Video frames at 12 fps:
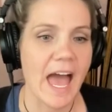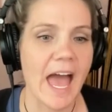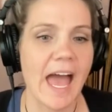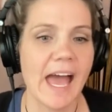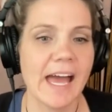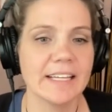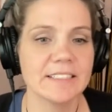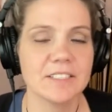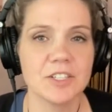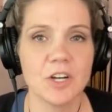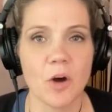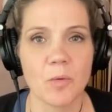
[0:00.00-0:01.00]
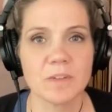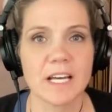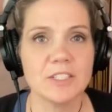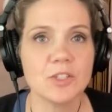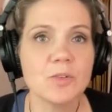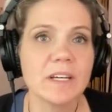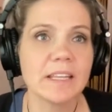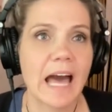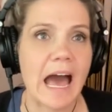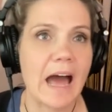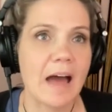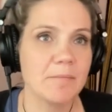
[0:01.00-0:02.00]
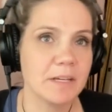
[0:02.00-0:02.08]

And, you know, was I doing that